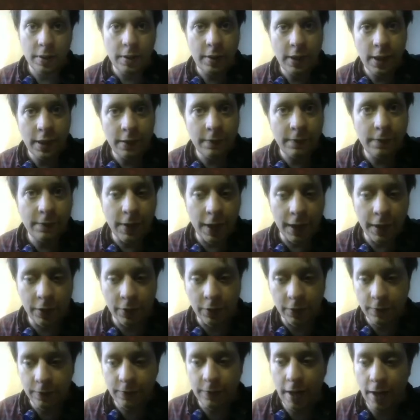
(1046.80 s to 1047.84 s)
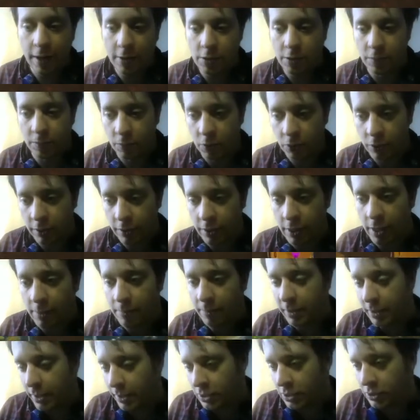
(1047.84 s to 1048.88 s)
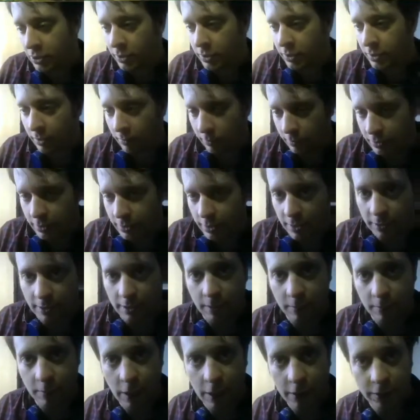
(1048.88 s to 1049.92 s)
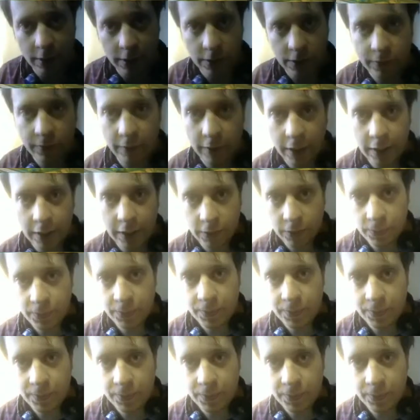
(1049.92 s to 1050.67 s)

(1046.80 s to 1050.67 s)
the final faction board combination that we're talking about in this video.